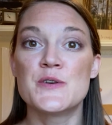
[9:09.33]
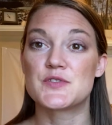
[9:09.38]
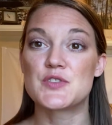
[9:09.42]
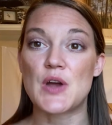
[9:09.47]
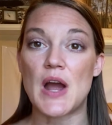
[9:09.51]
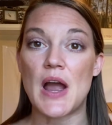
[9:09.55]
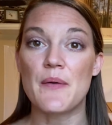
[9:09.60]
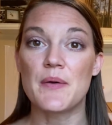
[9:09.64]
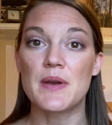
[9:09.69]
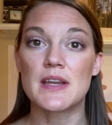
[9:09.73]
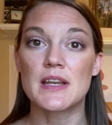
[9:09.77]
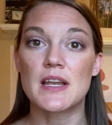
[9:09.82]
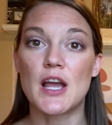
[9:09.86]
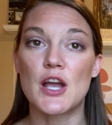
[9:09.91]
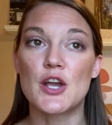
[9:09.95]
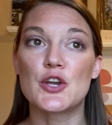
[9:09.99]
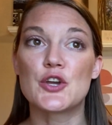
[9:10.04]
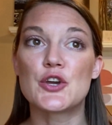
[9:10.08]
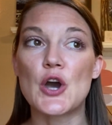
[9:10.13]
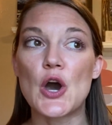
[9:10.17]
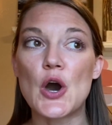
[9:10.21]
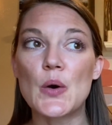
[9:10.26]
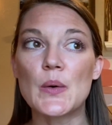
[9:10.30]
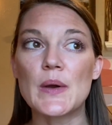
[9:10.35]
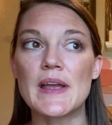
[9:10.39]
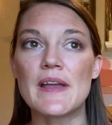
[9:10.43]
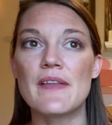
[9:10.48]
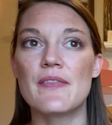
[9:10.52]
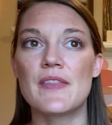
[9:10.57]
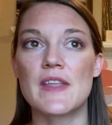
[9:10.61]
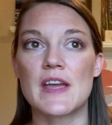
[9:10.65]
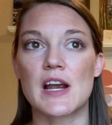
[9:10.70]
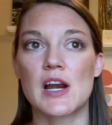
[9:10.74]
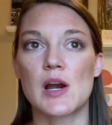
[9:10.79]
So I would go
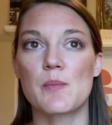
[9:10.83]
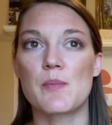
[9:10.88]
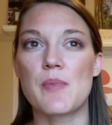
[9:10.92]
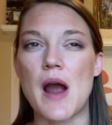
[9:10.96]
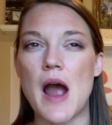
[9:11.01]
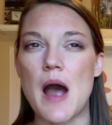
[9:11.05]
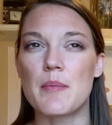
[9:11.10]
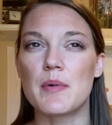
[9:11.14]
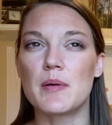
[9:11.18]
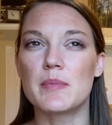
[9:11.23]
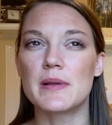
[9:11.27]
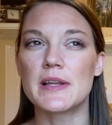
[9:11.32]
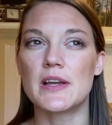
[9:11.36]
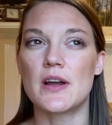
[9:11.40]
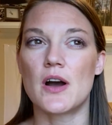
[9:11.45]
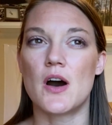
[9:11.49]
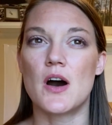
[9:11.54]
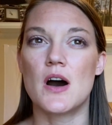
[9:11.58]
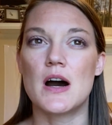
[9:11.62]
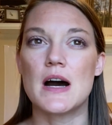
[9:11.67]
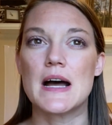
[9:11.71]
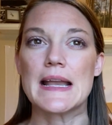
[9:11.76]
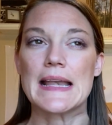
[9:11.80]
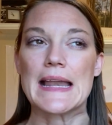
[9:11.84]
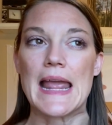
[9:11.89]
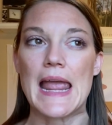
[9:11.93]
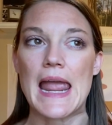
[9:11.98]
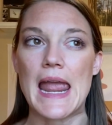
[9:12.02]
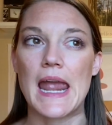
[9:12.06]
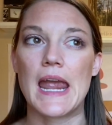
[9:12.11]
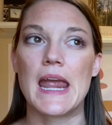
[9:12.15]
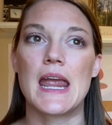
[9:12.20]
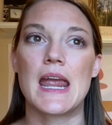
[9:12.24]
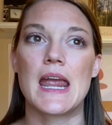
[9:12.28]
in there probably on
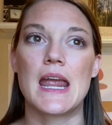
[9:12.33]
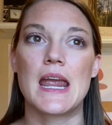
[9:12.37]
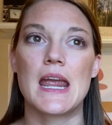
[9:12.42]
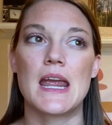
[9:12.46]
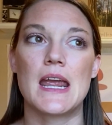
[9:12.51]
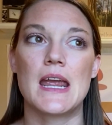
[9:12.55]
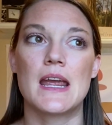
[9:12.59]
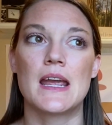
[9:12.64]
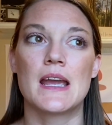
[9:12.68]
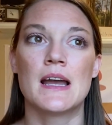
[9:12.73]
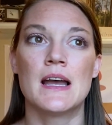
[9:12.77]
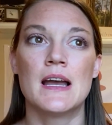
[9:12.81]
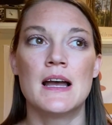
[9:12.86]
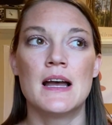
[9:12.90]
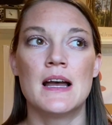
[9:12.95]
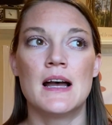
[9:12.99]
a